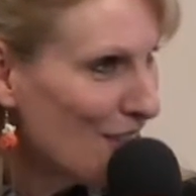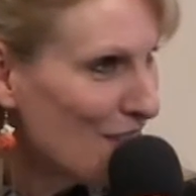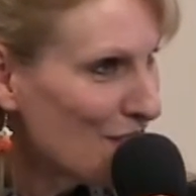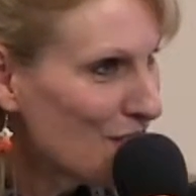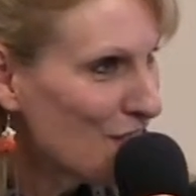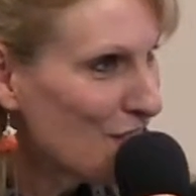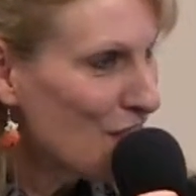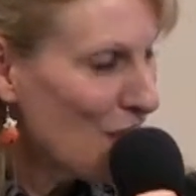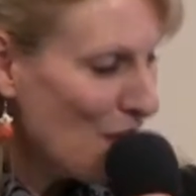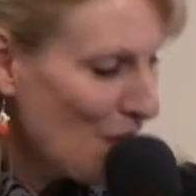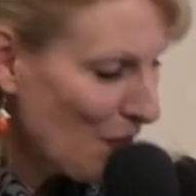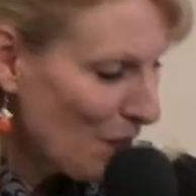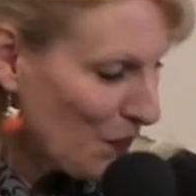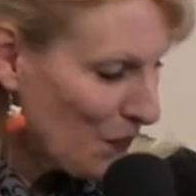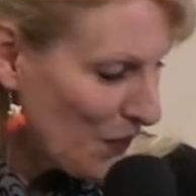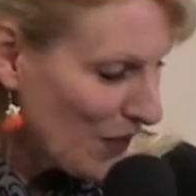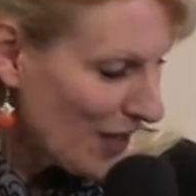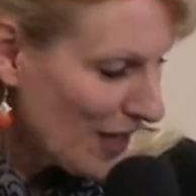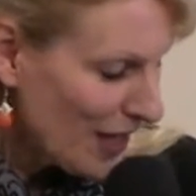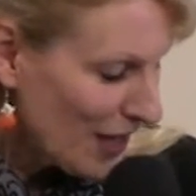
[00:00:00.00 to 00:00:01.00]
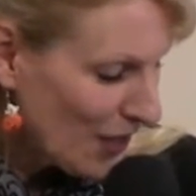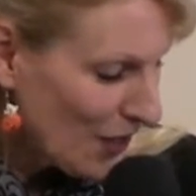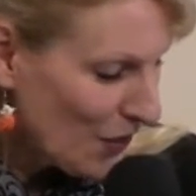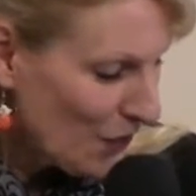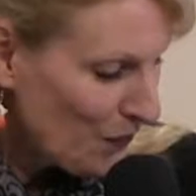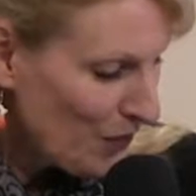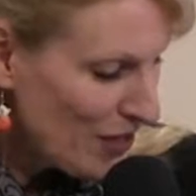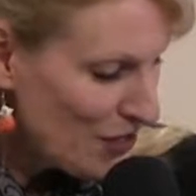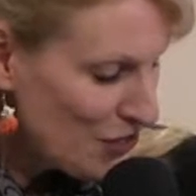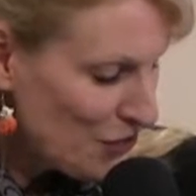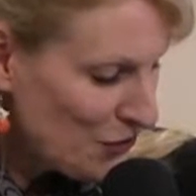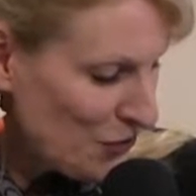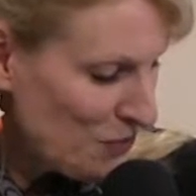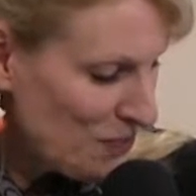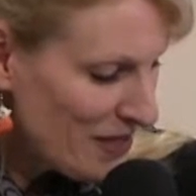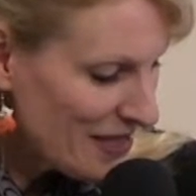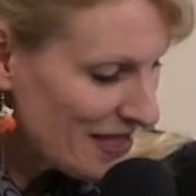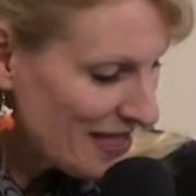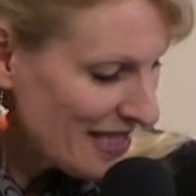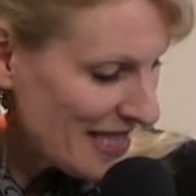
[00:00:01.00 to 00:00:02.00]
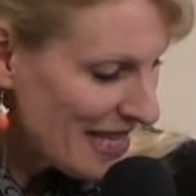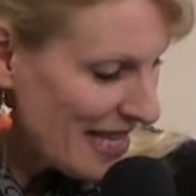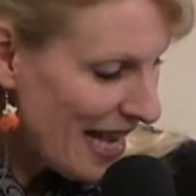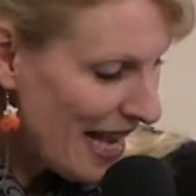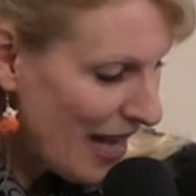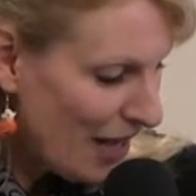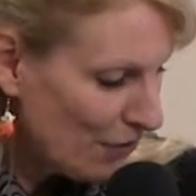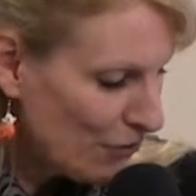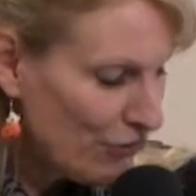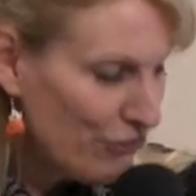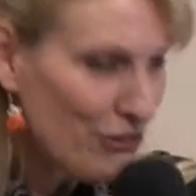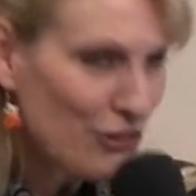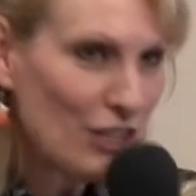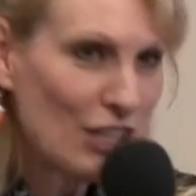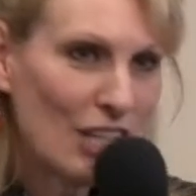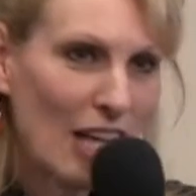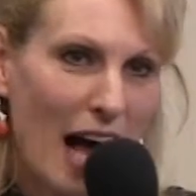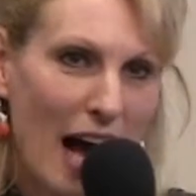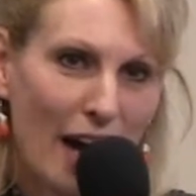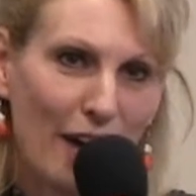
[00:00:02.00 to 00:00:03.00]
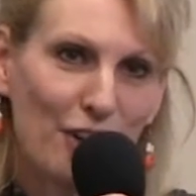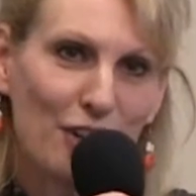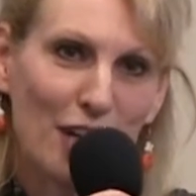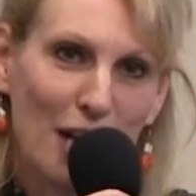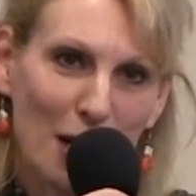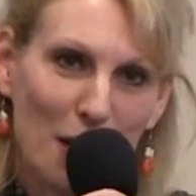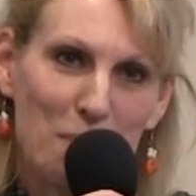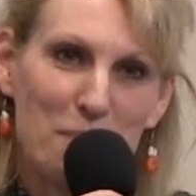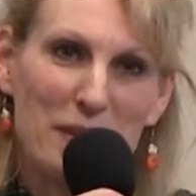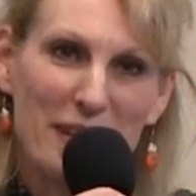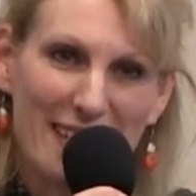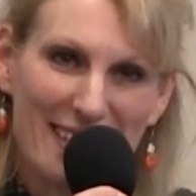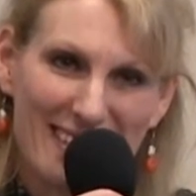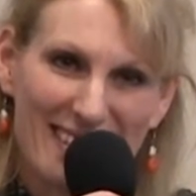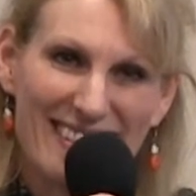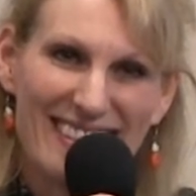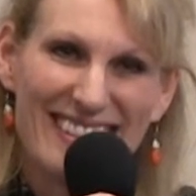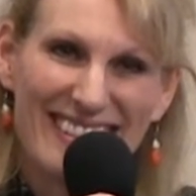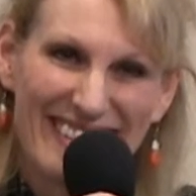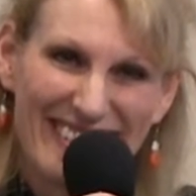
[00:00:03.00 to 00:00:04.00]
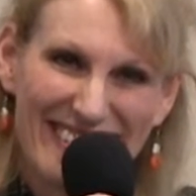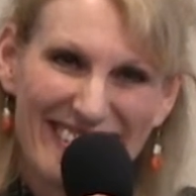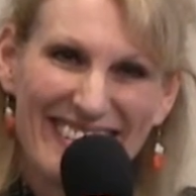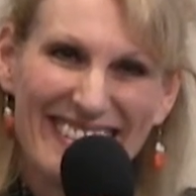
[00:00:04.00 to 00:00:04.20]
So we too must see how full our cup is